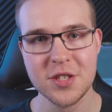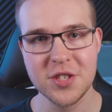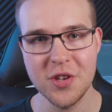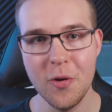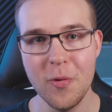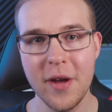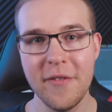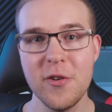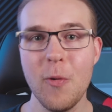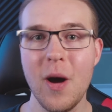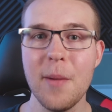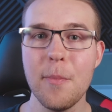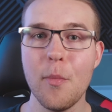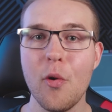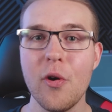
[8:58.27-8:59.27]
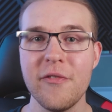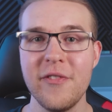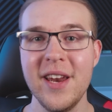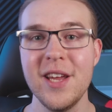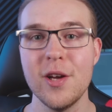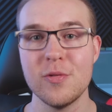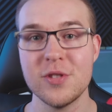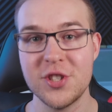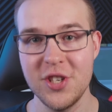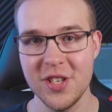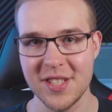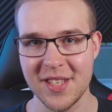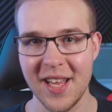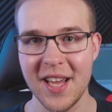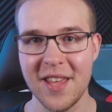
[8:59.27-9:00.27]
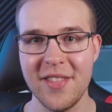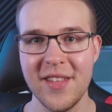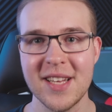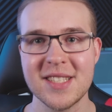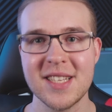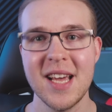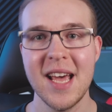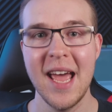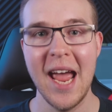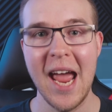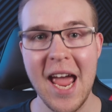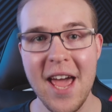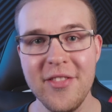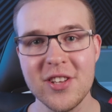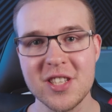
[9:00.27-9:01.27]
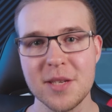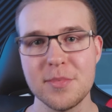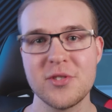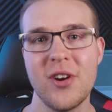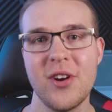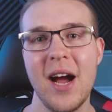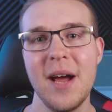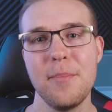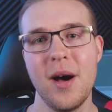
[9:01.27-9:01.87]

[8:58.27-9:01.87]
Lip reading: So if you want more videos just like this, hit the subscribe